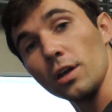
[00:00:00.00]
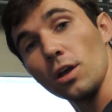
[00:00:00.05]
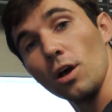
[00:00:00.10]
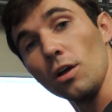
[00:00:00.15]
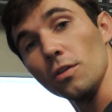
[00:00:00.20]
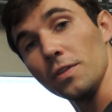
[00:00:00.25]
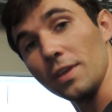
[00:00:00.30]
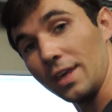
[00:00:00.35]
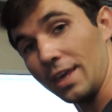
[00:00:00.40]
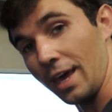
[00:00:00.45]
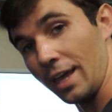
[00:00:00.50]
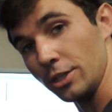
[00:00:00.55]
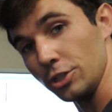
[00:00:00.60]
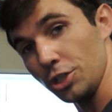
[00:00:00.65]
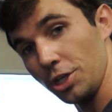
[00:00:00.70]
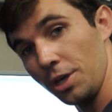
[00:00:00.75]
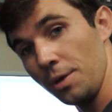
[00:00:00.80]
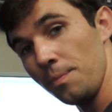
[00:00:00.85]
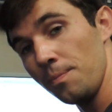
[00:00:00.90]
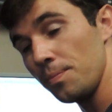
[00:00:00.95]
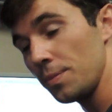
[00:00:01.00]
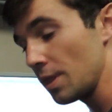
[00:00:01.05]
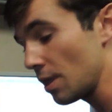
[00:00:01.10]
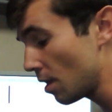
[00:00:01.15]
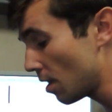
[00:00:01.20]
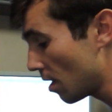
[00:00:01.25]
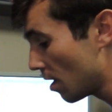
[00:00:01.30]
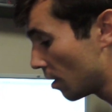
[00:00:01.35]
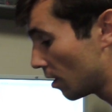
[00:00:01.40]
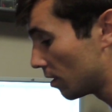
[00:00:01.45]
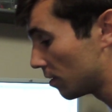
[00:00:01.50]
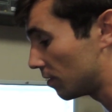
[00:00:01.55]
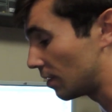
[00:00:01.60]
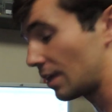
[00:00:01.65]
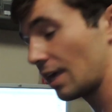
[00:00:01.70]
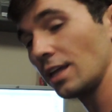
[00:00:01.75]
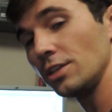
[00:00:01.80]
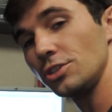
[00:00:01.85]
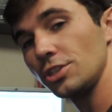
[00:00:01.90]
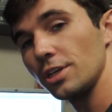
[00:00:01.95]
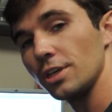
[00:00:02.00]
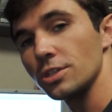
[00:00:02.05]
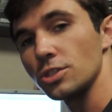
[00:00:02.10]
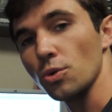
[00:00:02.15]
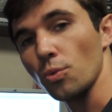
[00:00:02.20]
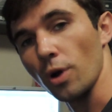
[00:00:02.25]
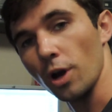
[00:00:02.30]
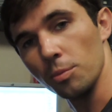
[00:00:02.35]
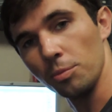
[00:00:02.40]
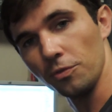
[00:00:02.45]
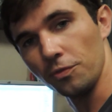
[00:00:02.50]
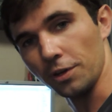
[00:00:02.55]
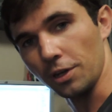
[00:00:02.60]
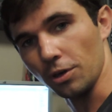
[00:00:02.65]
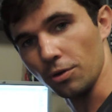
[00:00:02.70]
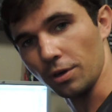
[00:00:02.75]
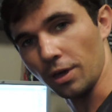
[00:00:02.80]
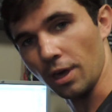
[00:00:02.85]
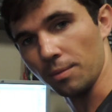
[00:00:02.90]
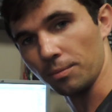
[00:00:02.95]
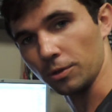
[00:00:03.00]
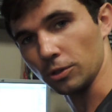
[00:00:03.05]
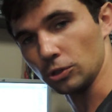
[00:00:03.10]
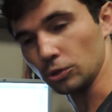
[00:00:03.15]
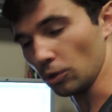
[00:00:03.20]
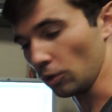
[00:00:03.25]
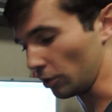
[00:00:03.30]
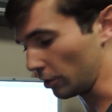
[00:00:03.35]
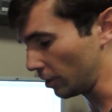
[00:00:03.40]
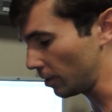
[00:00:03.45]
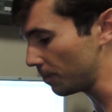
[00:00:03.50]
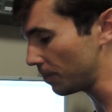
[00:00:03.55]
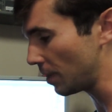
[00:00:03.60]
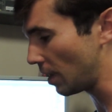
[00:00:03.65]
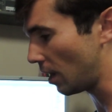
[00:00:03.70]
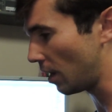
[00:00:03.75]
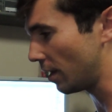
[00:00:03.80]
on called the Genji. The Genji is a wearable video game controller.